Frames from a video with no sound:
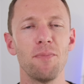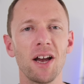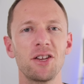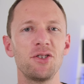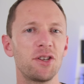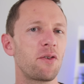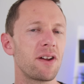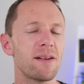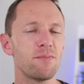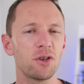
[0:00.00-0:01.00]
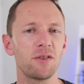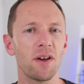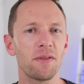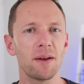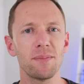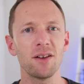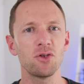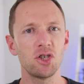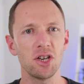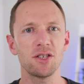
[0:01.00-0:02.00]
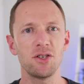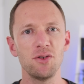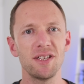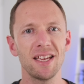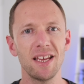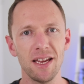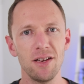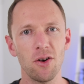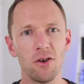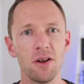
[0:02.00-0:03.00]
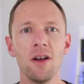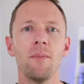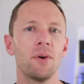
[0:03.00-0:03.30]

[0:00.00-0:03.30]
Mike used to create most of our thumbnails just using Keynote,